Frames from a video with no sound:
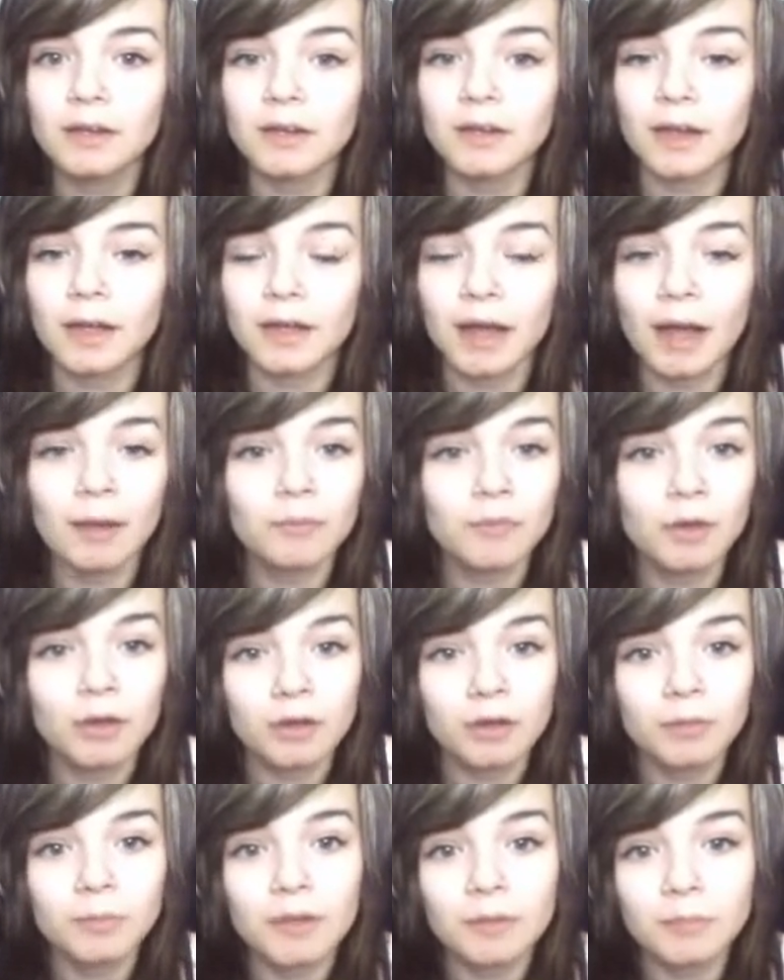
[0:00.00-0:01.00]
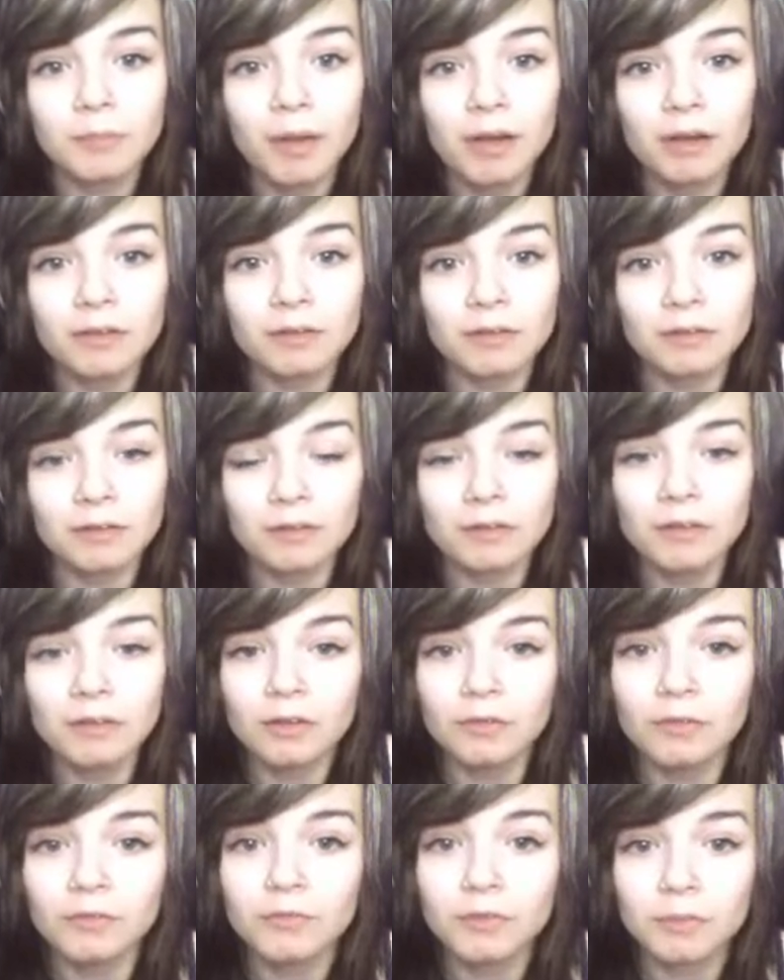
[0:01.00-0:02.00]
Like, I'm not a committed person,
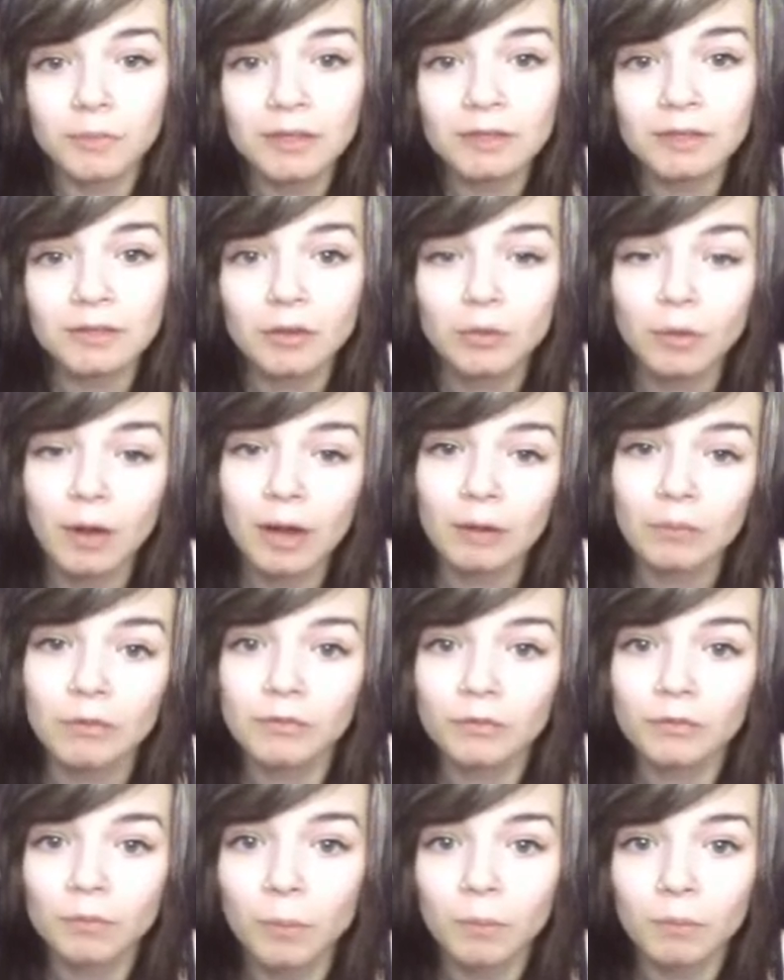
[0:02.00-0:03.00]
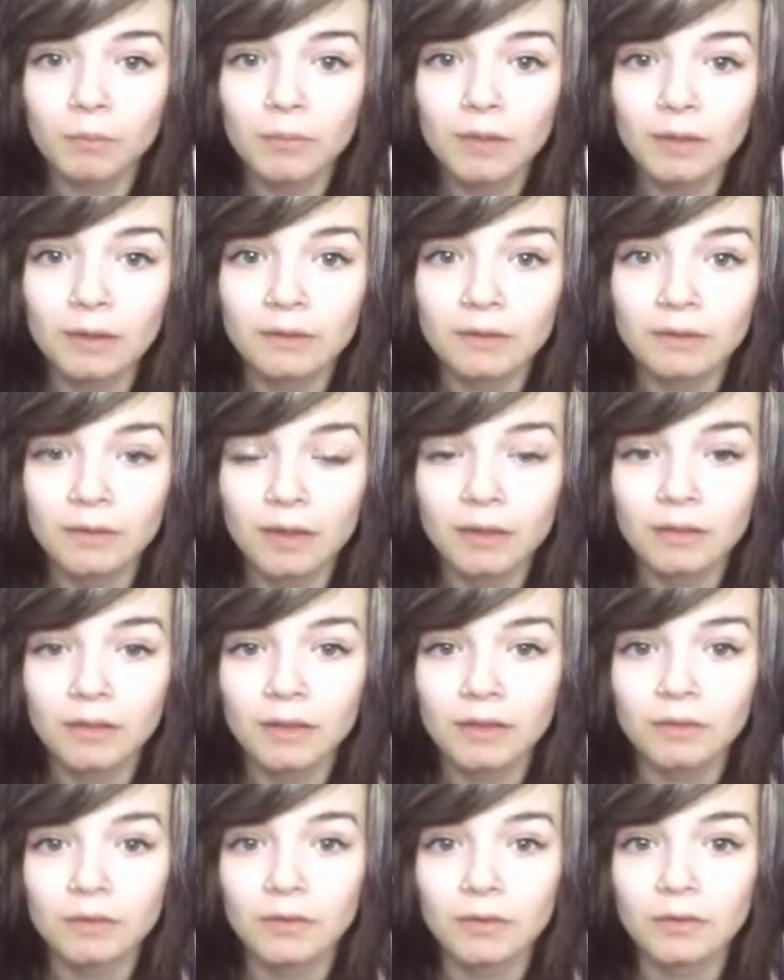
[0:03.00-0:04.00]
so for me to go out with someone means that
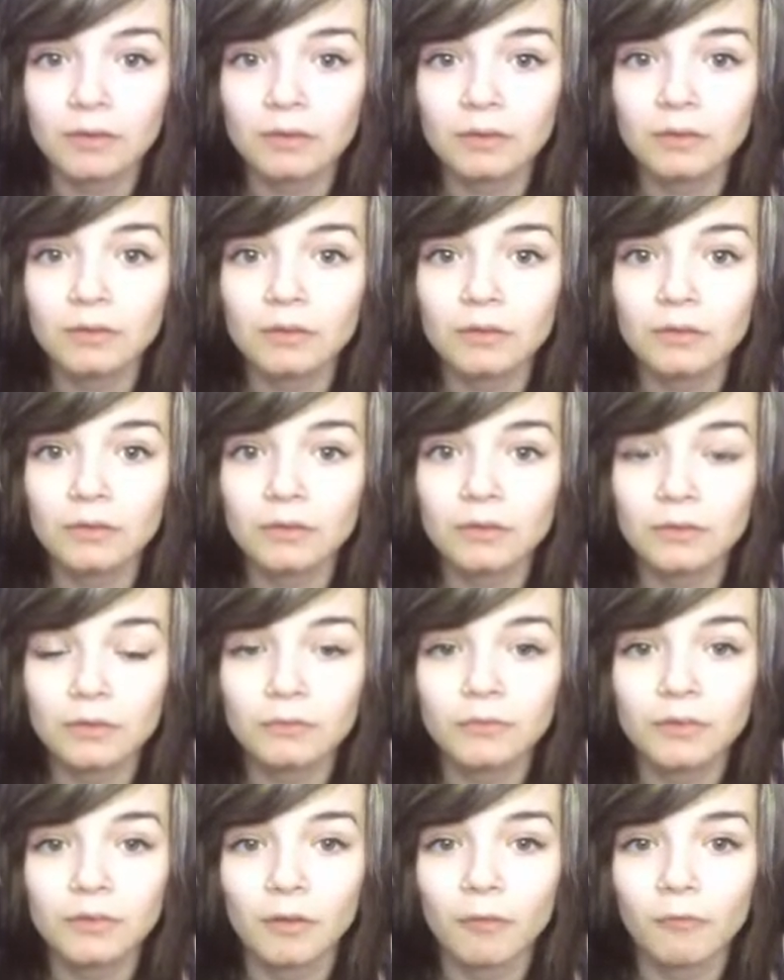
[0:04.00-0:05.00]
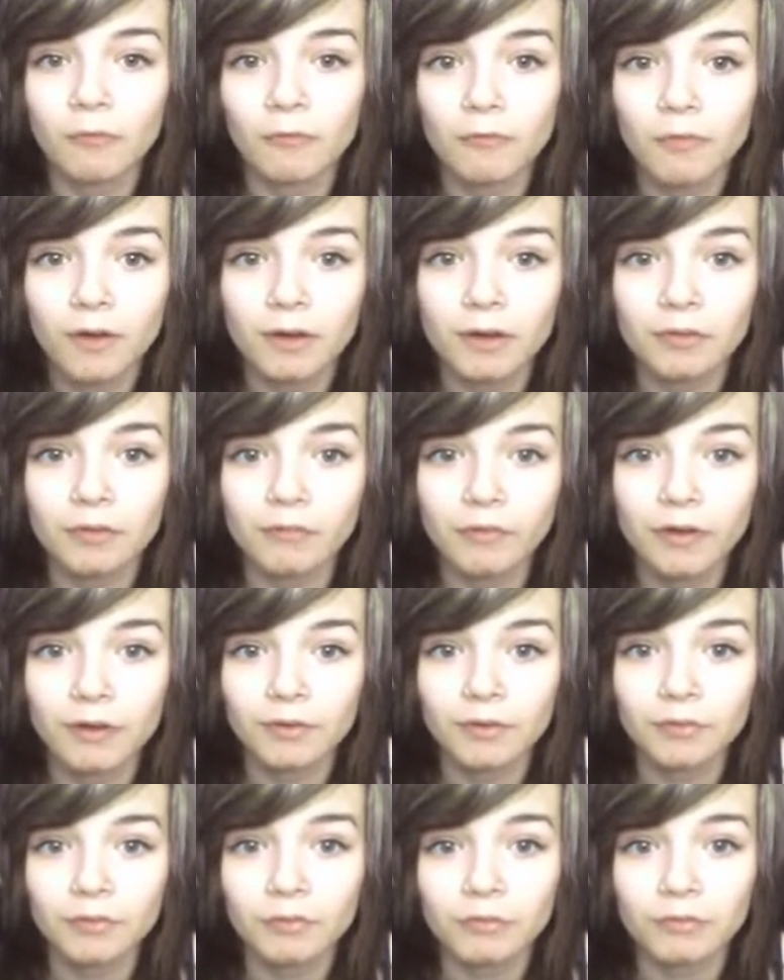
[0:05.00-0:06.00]
there is something very,
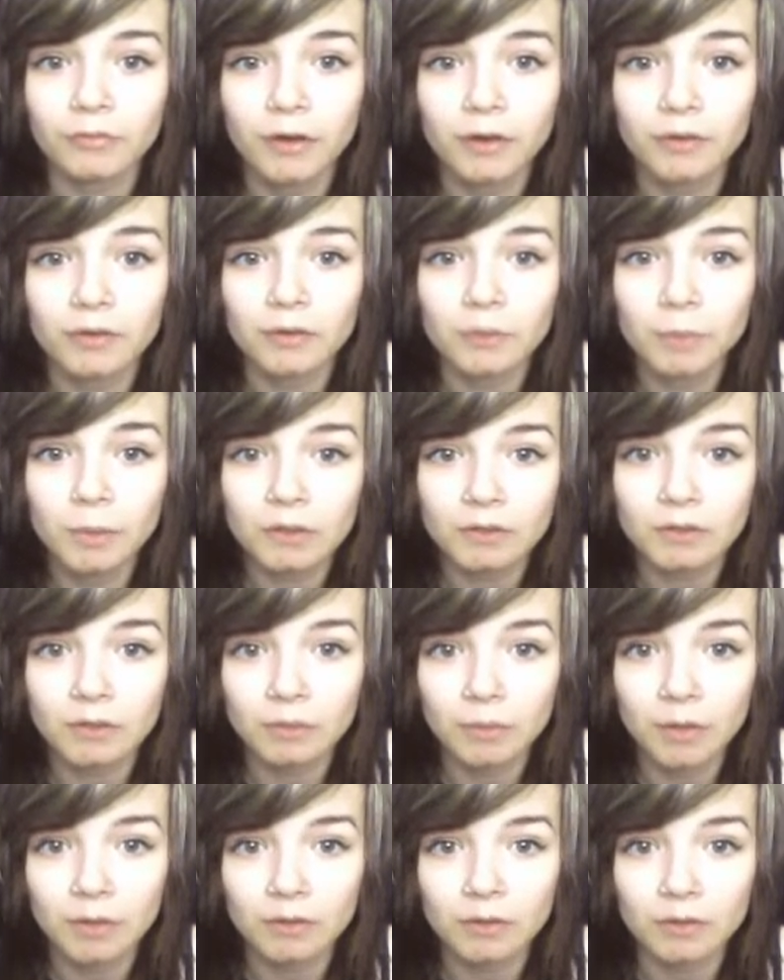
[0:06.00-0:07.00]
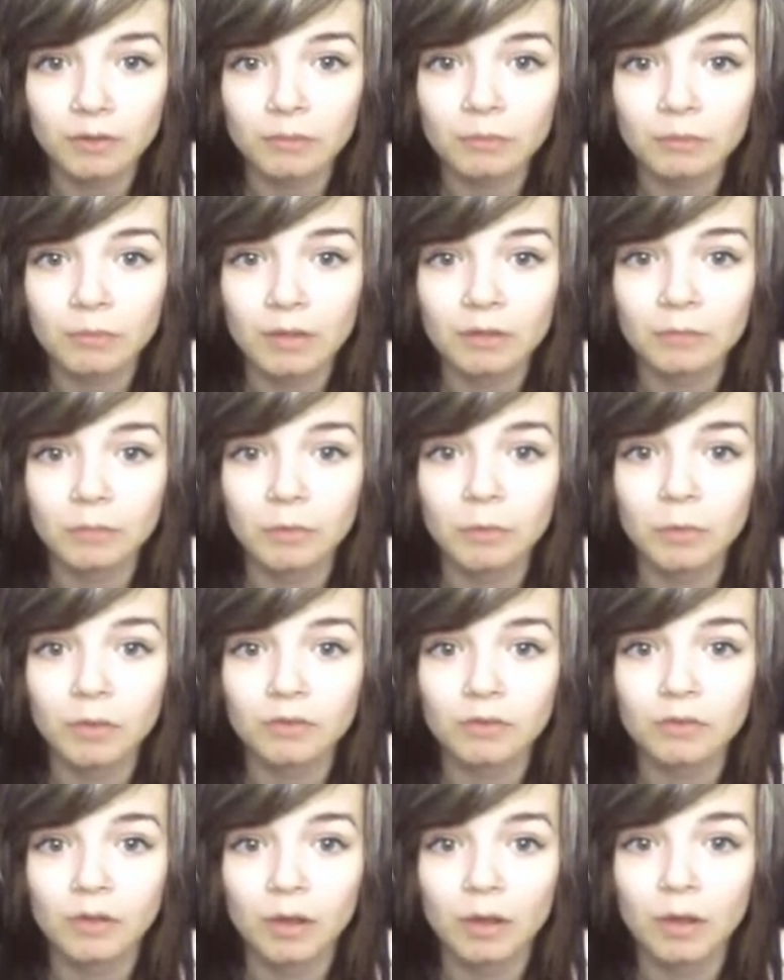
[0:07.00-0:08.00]
very, very special about you that makes me
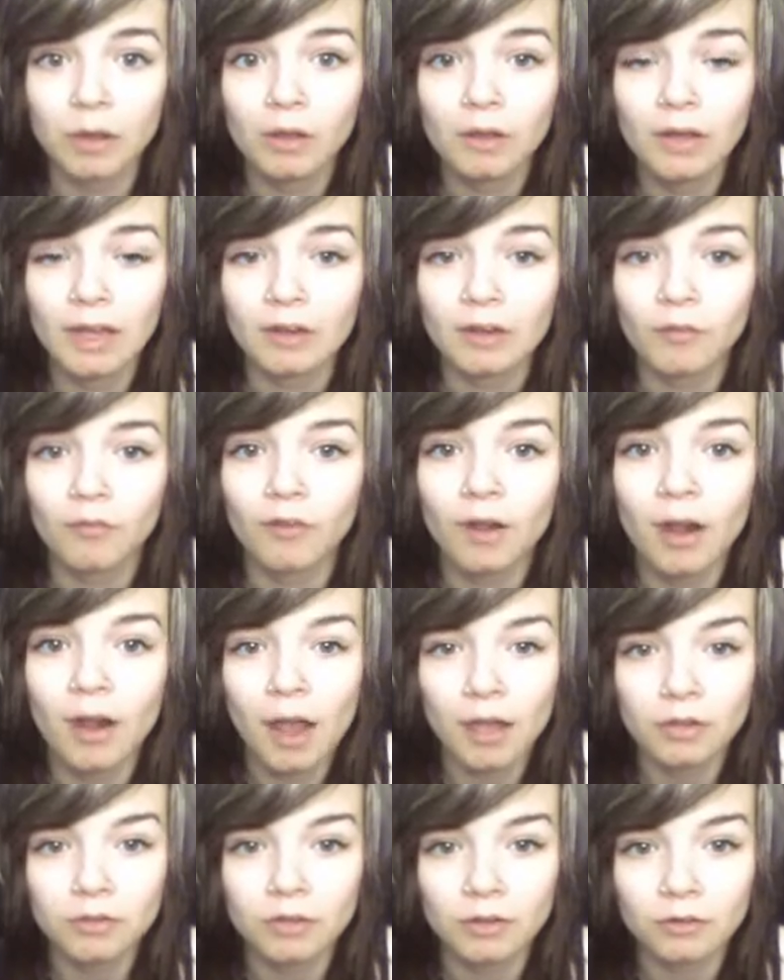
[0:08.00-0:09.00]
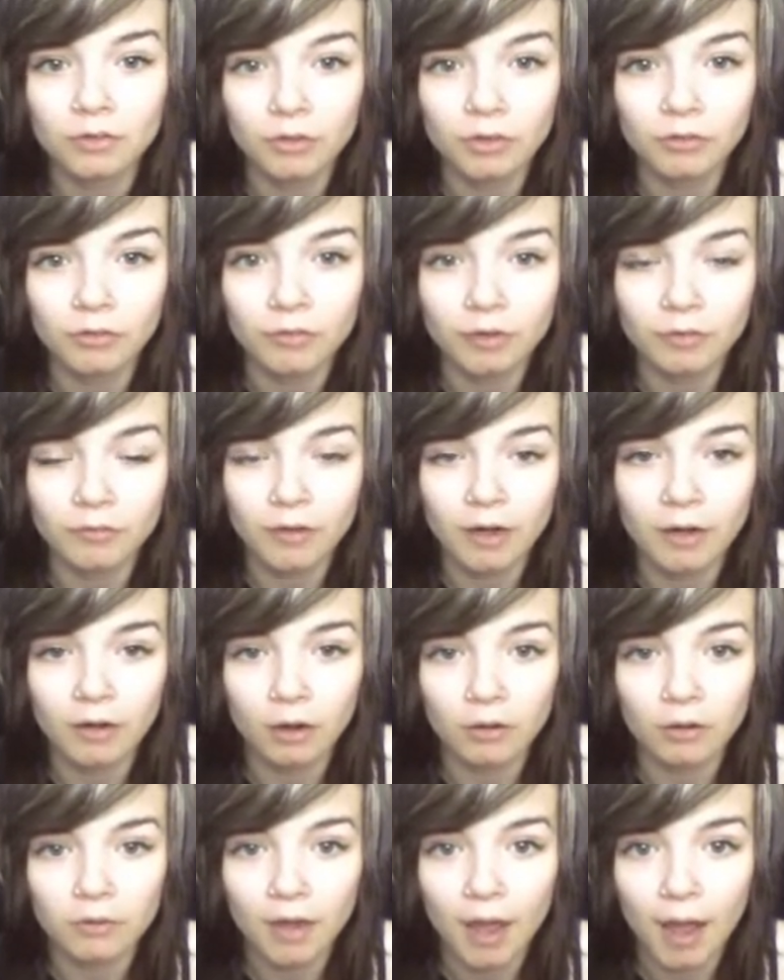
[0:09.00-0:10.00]
want to kind of latch onto you for a very
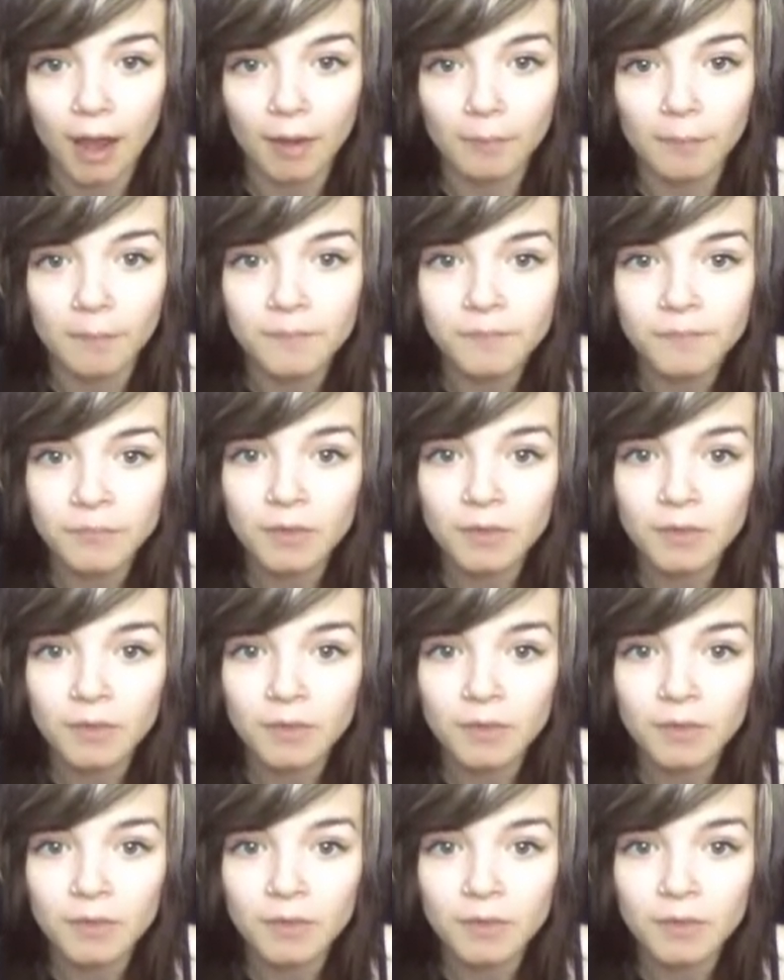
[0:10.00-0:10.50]
long time.